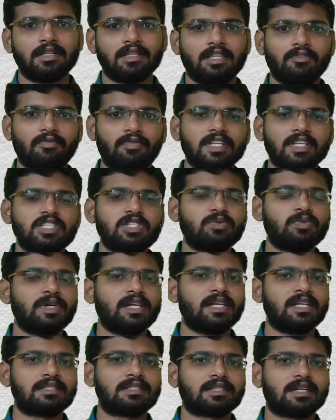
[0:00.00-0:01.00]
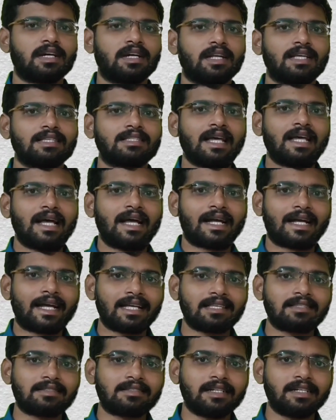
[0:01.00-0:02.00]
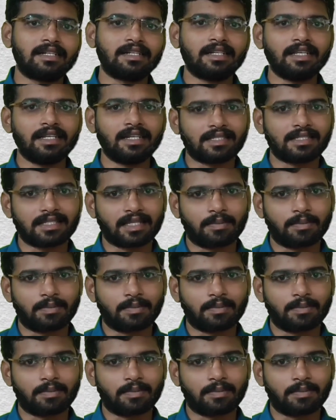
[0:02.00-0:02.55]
The first one is called as gustatory